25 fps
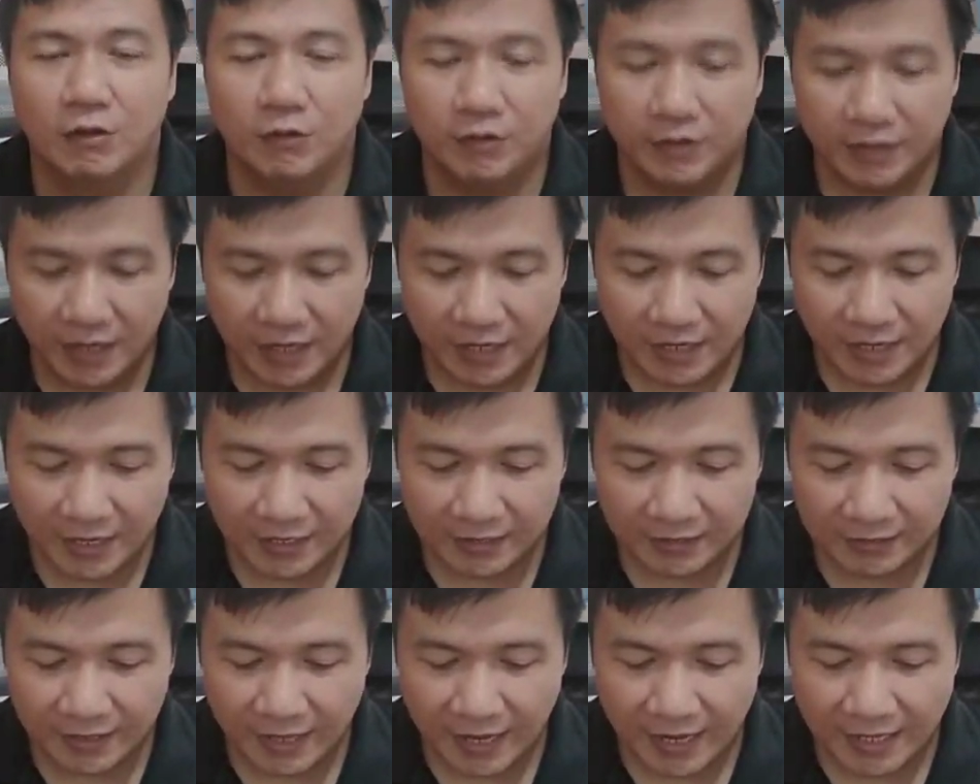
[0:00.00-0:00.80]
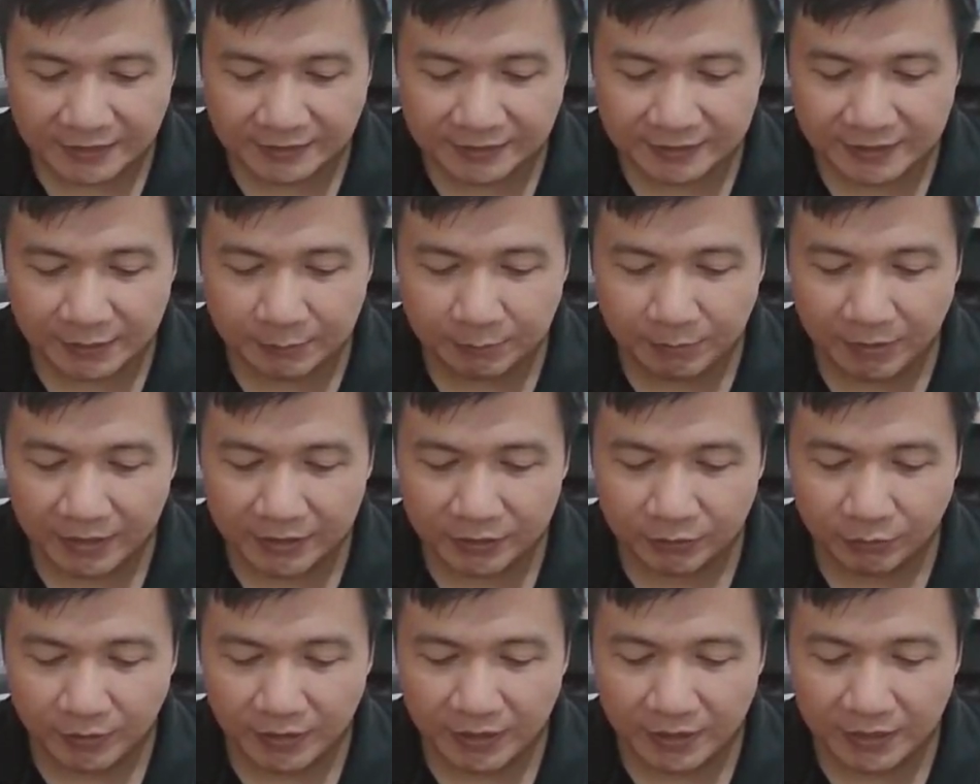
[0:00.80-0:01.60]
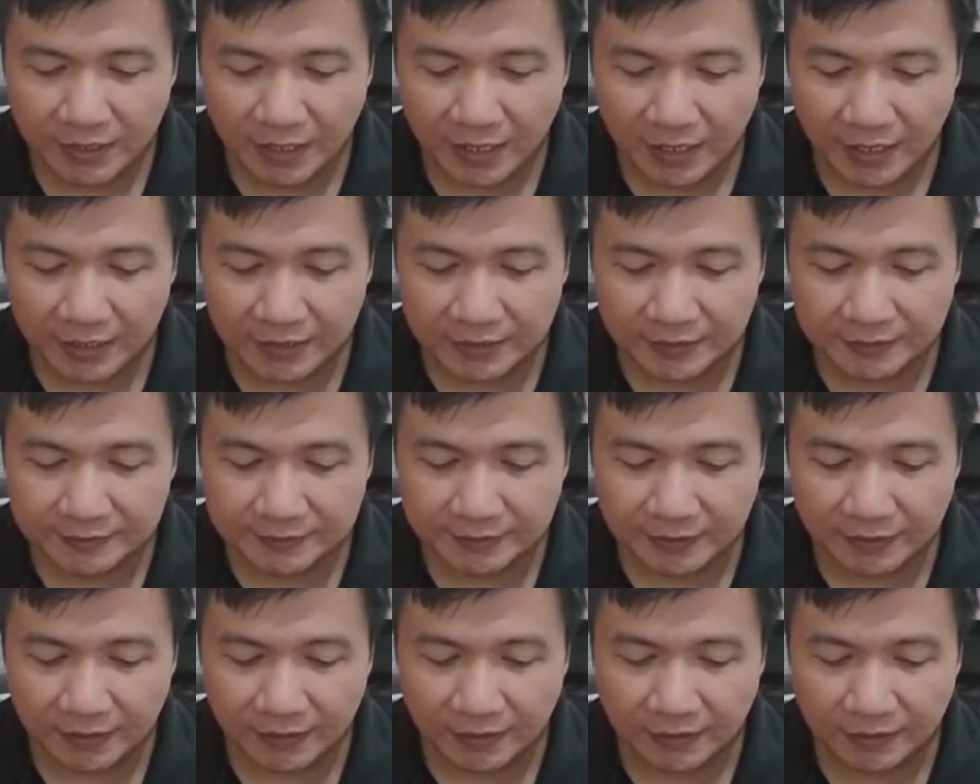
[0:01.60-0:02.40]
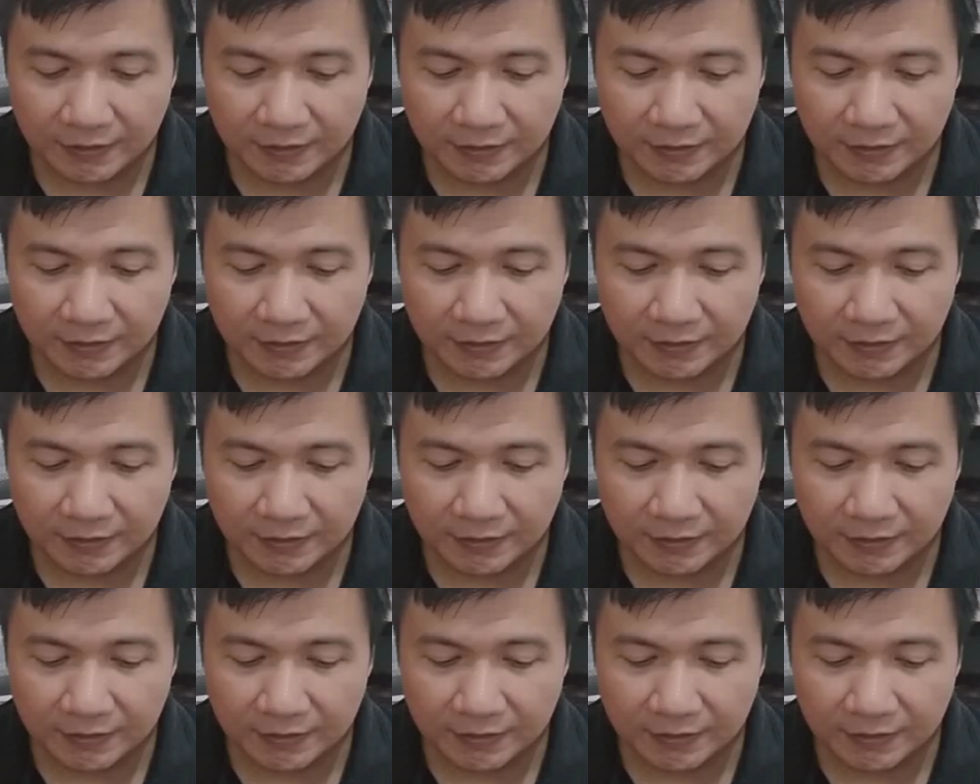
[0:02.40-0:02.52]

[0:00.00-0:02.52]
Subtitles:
Okay, and lastly, by the way, guys,